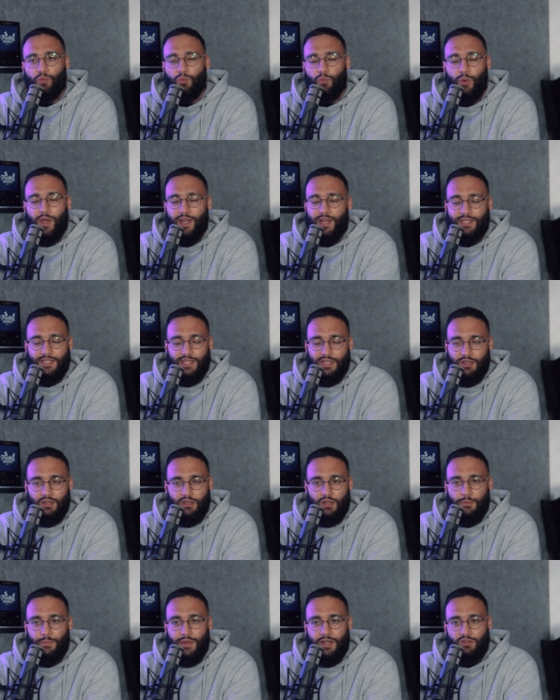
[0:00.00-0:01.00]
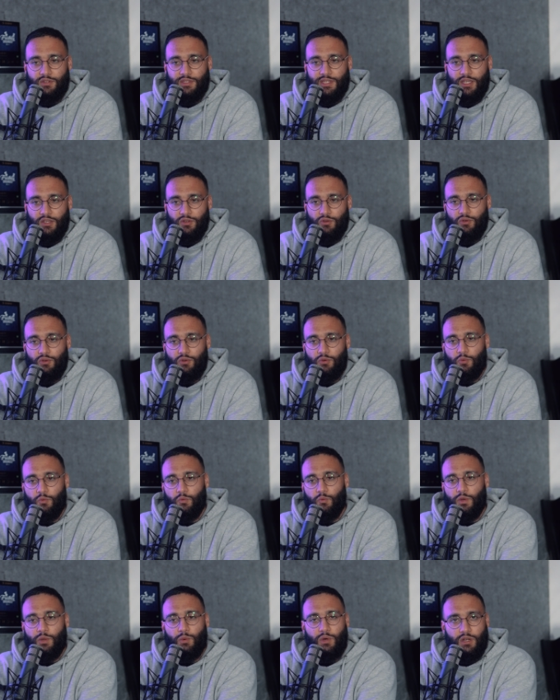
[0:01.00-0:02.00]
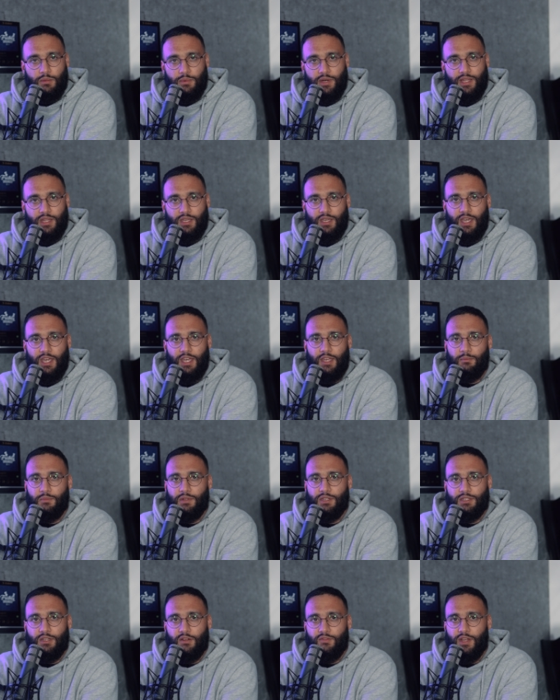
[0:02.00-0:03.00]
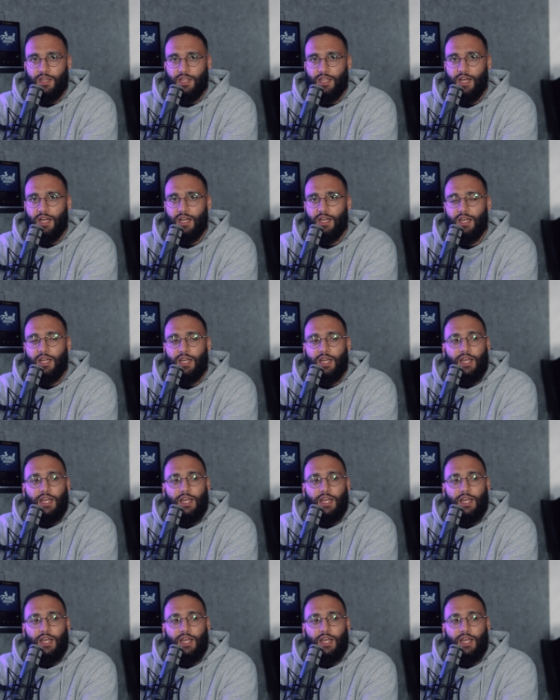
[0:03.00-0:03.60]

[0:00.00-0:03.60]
when is it going to come back on sale we want to buy the game and stuff like that